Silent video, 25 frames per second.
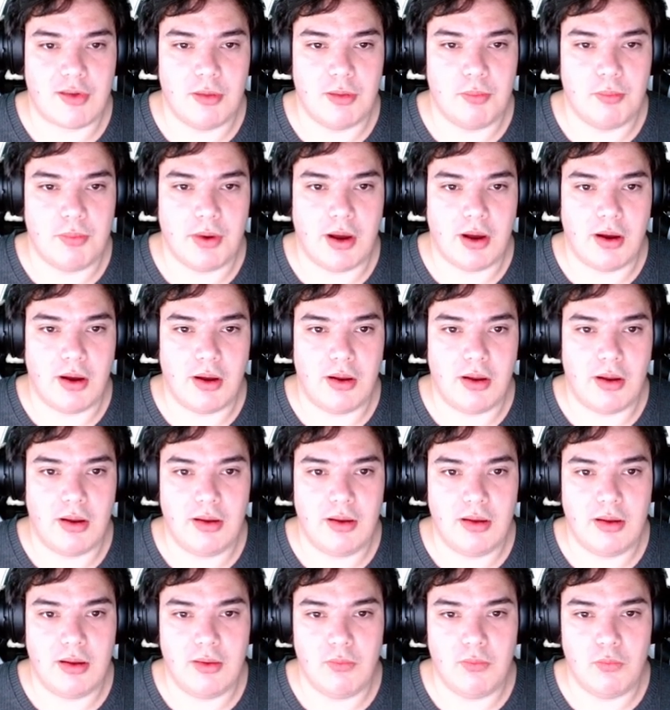about
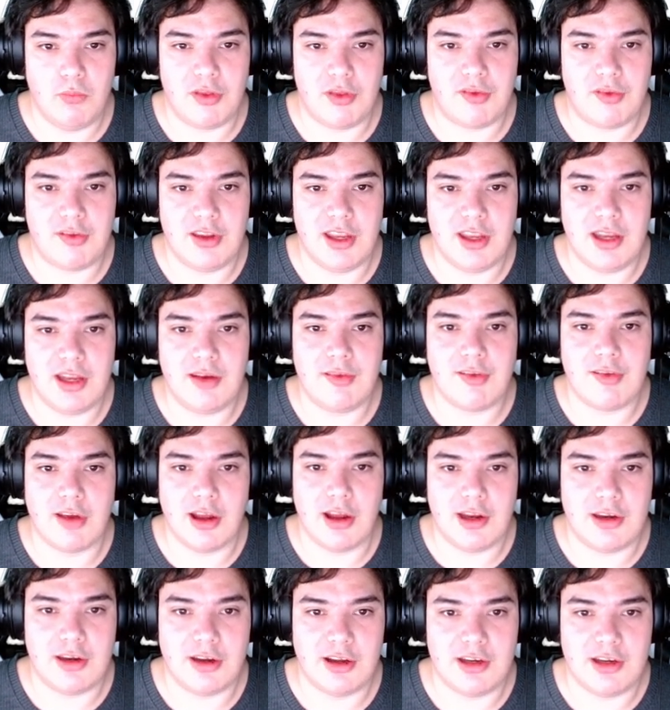with the
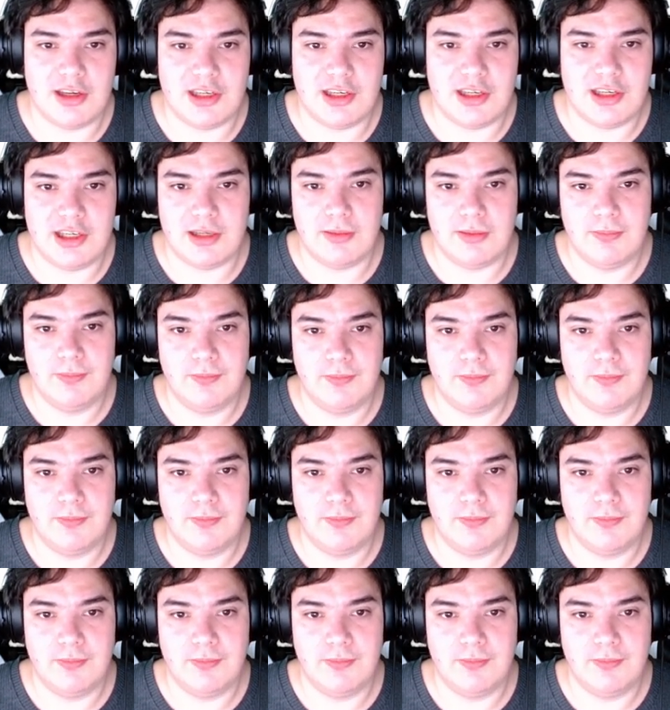inside ID.